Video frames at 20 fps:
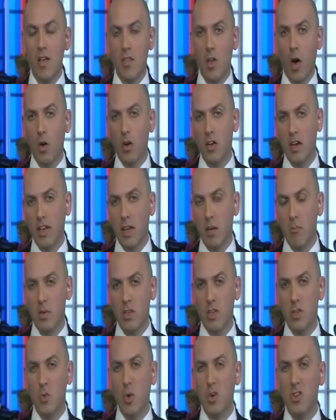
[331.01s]
The holiday
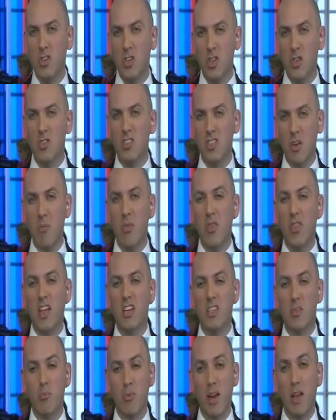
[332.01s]
companies want to do
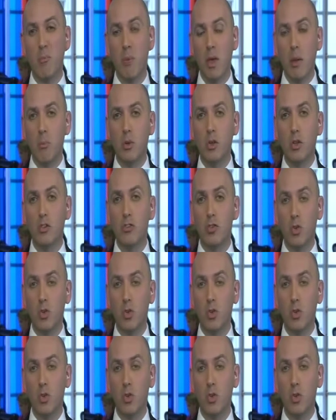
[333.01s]
something to bring people